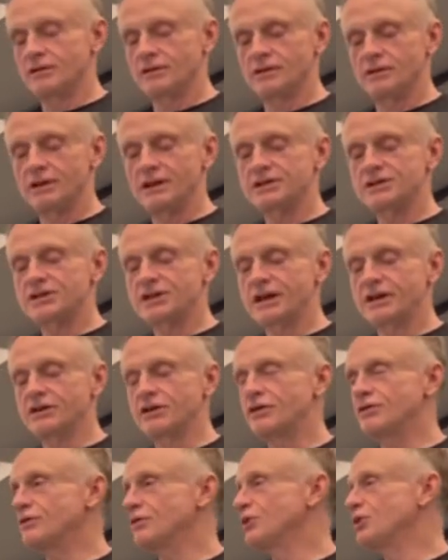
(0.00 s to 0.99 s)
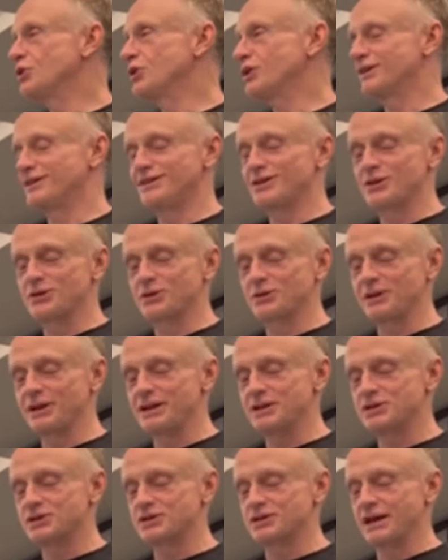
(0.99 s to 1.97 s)
let's take another look at another
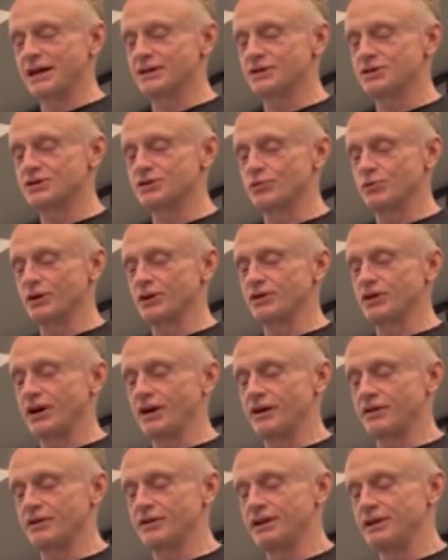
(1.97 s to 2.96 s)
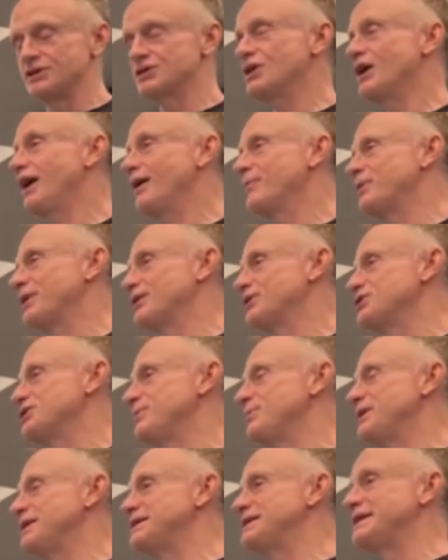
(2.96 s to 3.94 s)
list and with the top
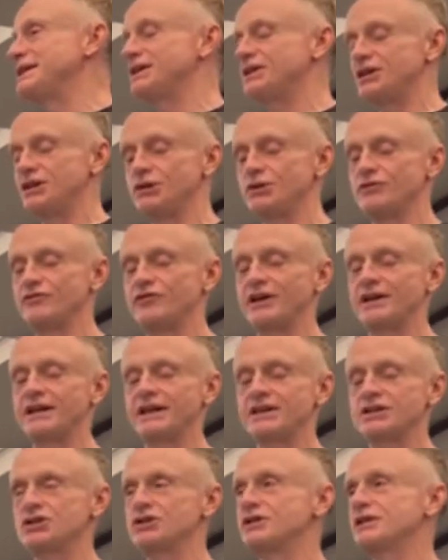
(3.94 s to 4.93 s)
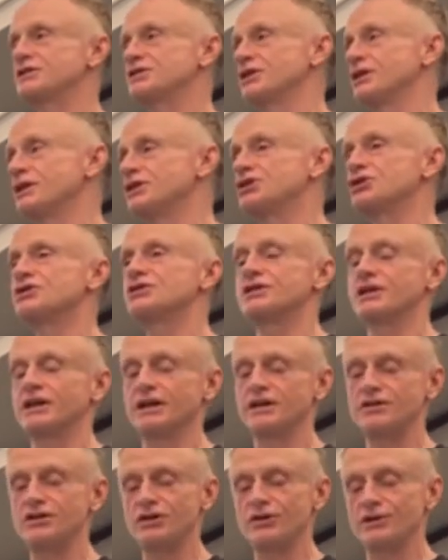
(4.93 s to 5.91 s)
LGBTQ vacation destinations
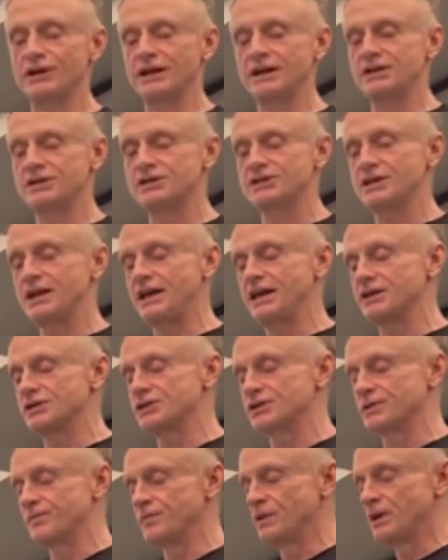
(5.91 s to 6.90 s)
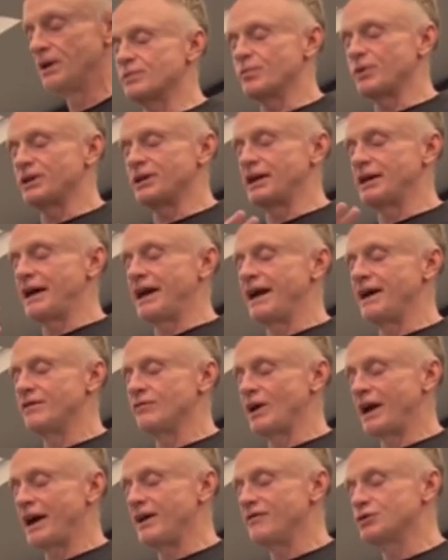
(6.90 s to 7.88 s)
in the United States. But then
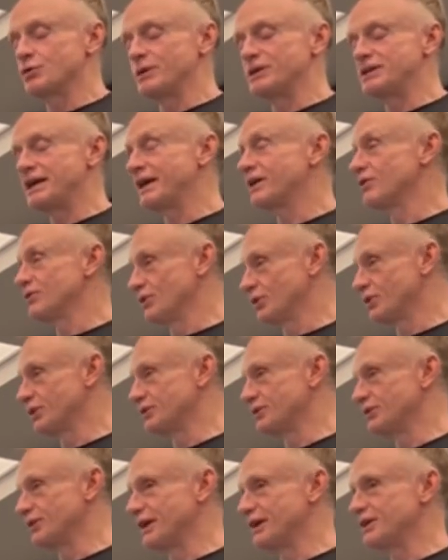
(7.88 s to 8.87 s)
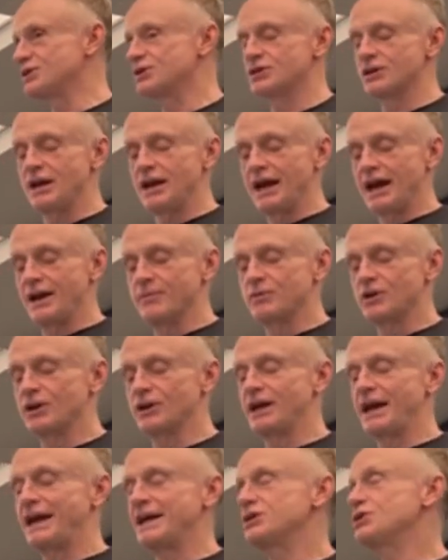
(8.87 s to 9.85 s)
after we take a look at the list, I'm
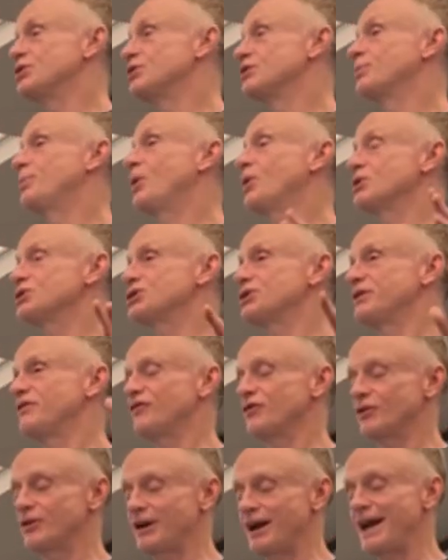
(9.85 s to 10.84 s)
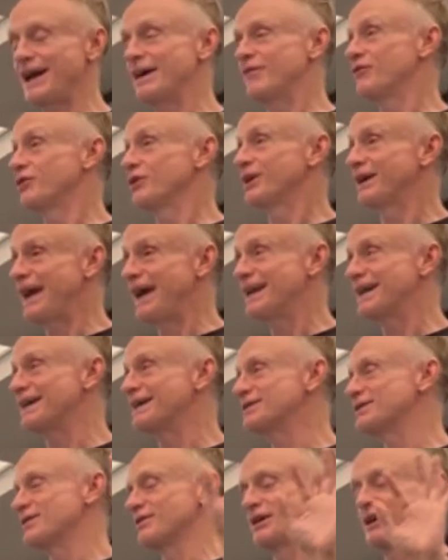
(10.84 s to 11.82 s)
going to ask you to partially forget
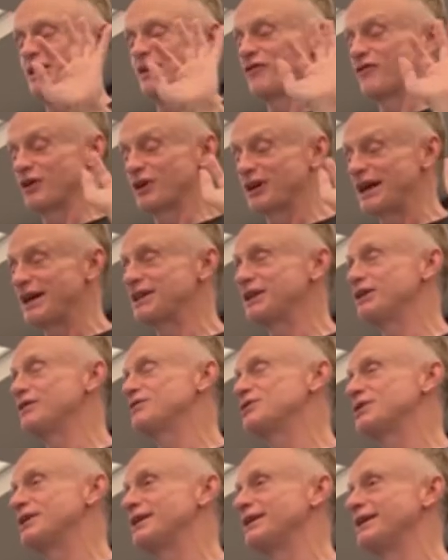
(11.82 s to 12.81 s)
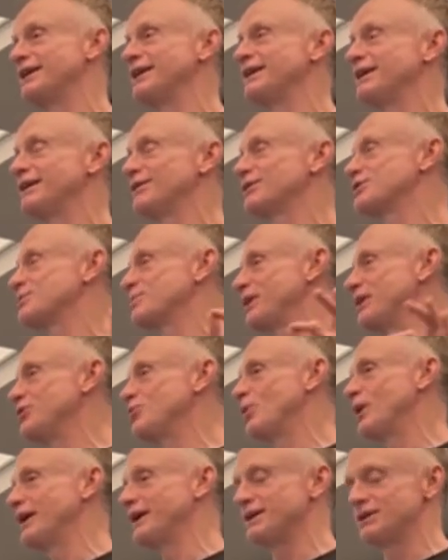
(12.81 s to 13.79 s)
that you've seen it, and I'll
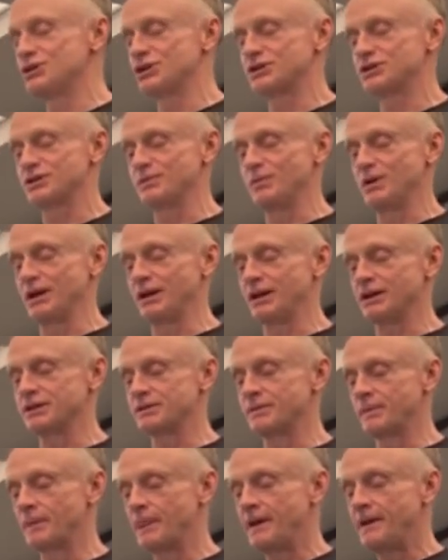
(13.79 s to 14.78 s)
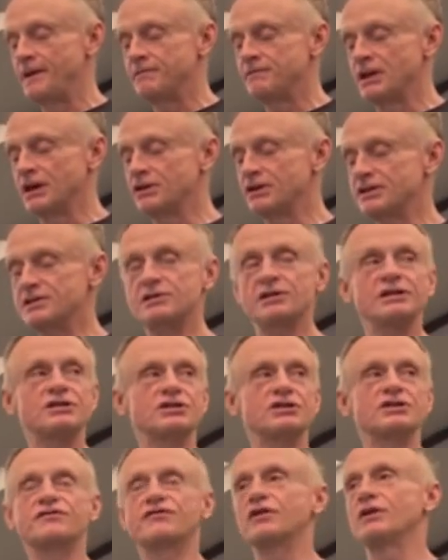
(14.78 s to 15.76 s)
explain why in just a minute. Now, this
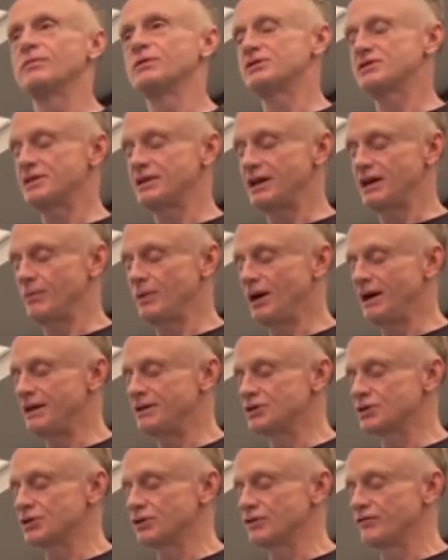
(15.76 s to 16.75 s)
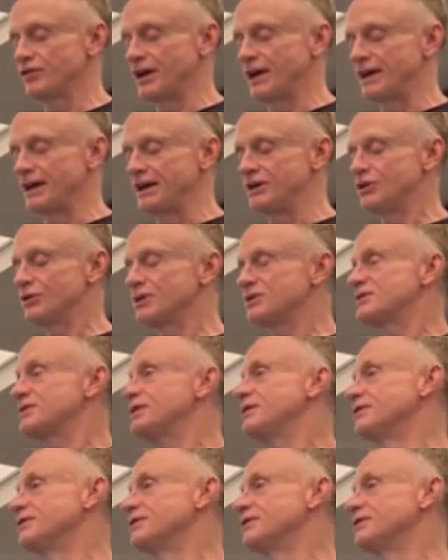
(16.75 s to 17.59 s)
list is from a CMI survey, and you can see